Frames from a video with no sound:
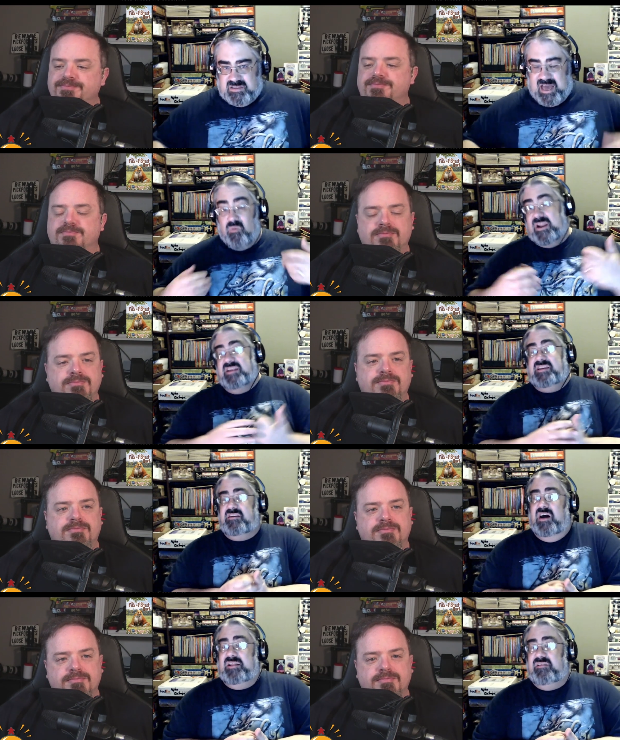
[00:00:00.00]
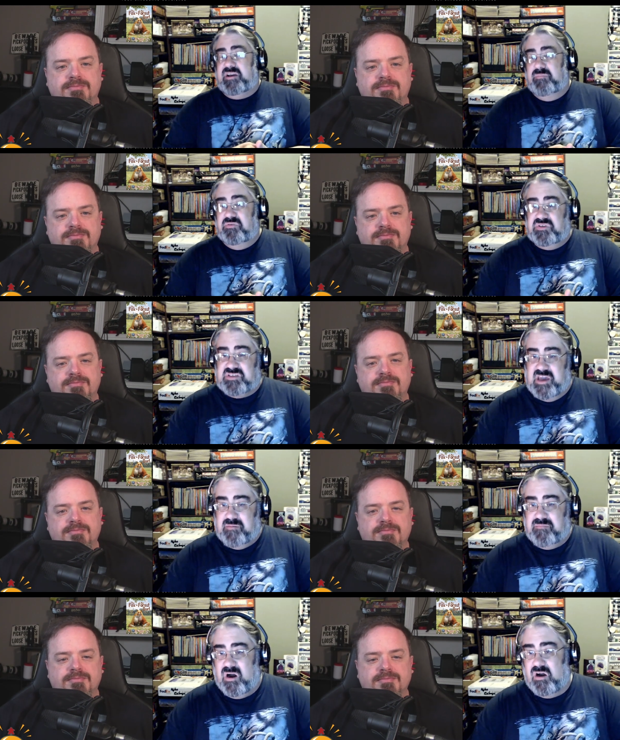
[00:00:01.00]
Speaker 1: Now, what I did not like about this
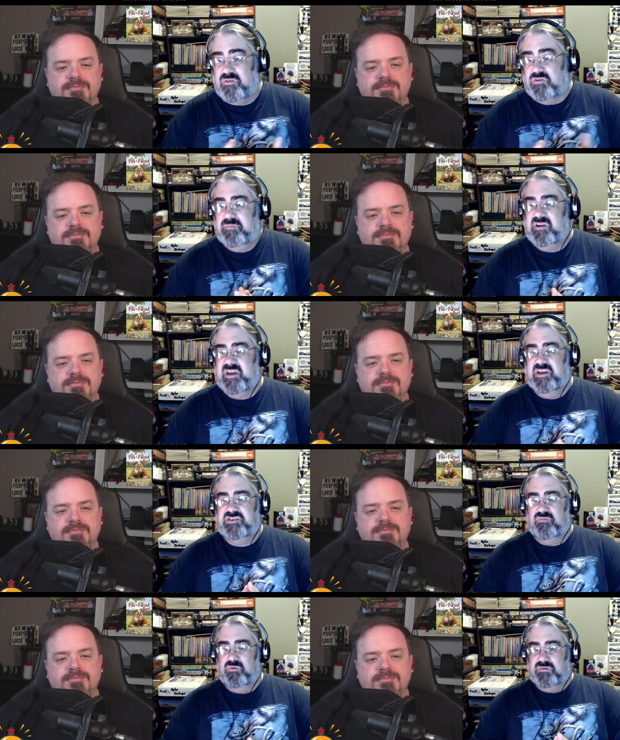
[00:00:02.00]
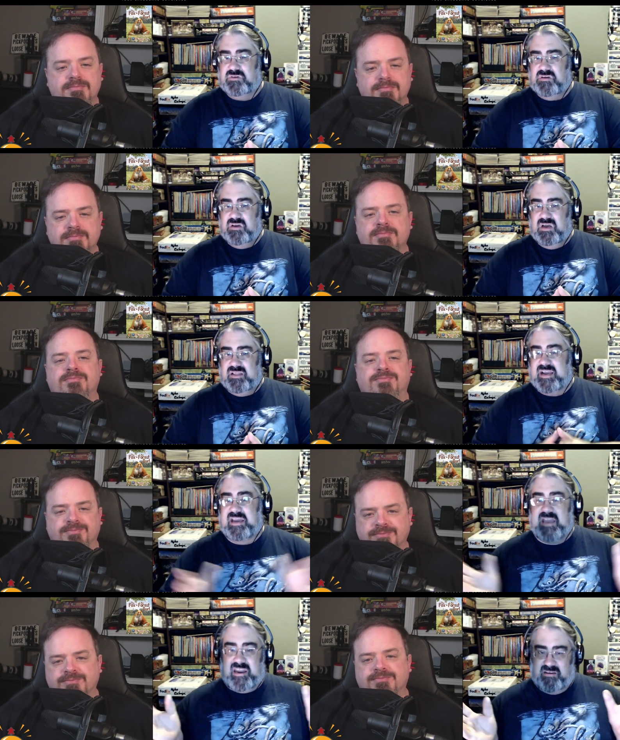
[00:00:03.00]
game are those communication rules.
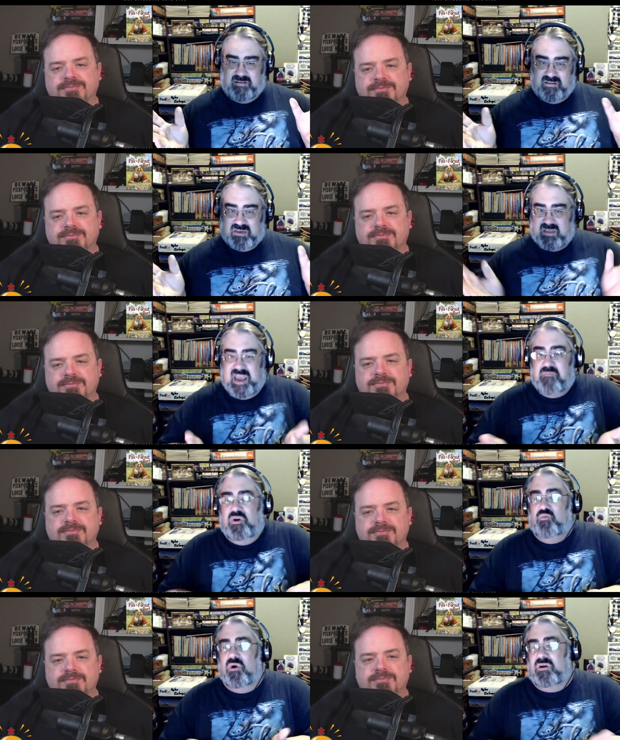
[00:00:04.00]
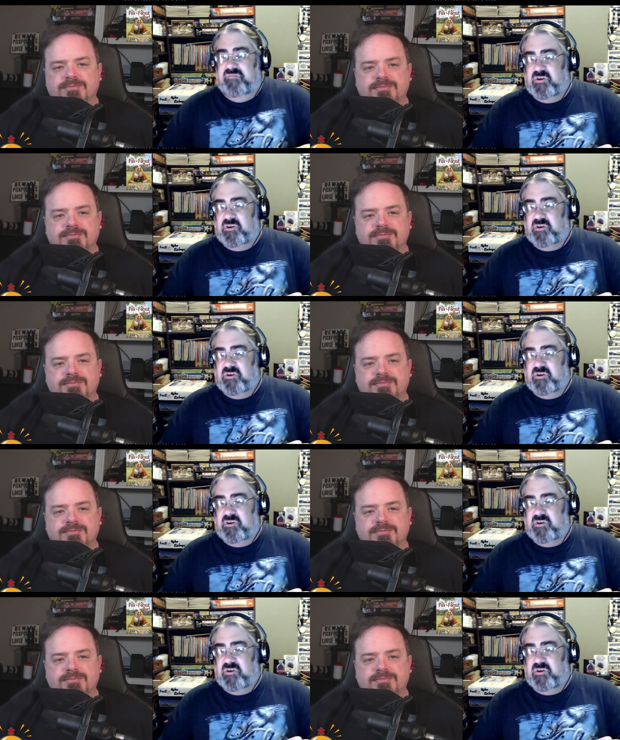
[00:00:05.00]
Like, I get it. Like, the game wouldn't work